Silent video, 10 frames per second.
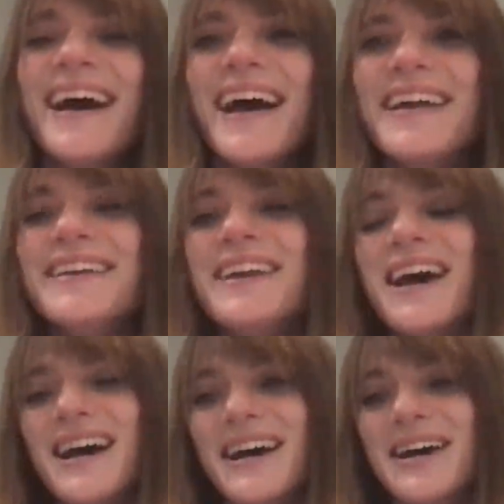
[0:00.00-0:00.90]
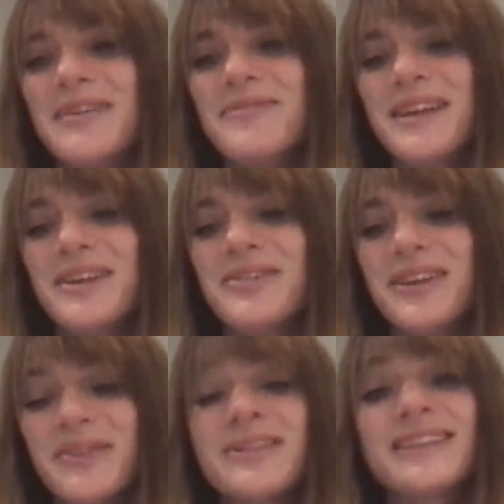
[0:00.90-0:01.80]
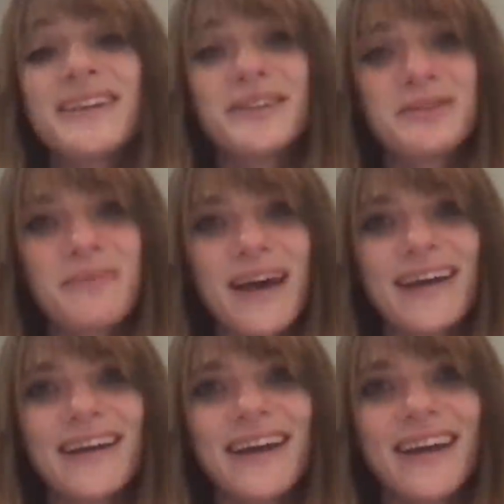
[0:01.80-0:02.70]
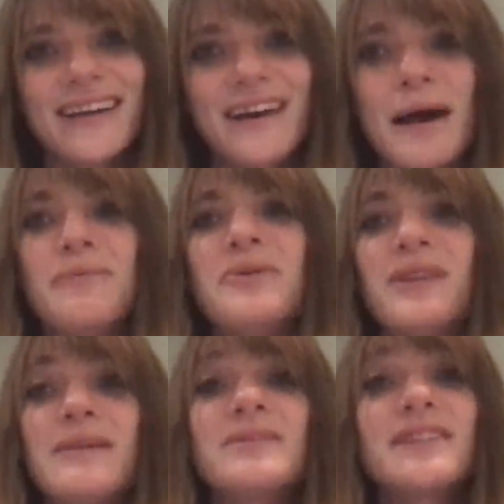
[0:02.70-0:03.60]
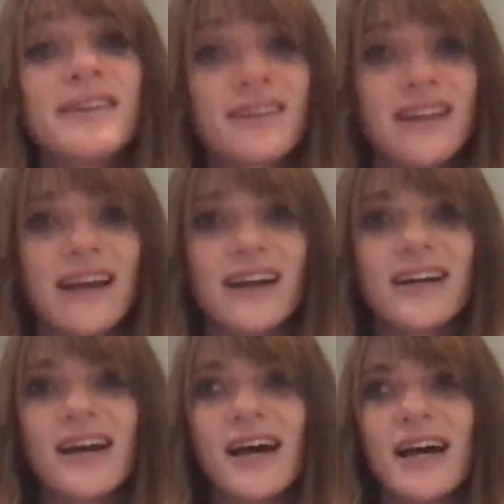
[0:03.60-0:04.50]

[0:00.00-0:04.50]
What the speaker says: And he was killed by a cop who claimed sun glare.